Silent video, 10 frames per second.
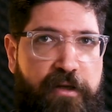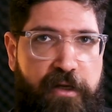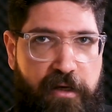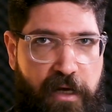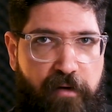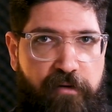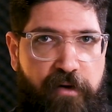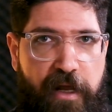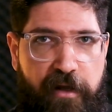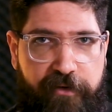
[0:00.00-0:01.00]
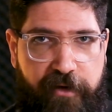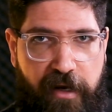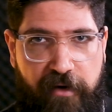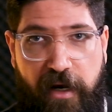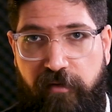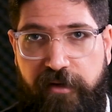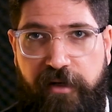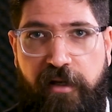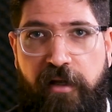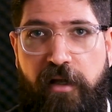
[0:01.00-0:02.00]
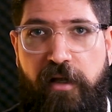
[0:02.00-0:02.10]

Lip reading: they have a healthcare, everything,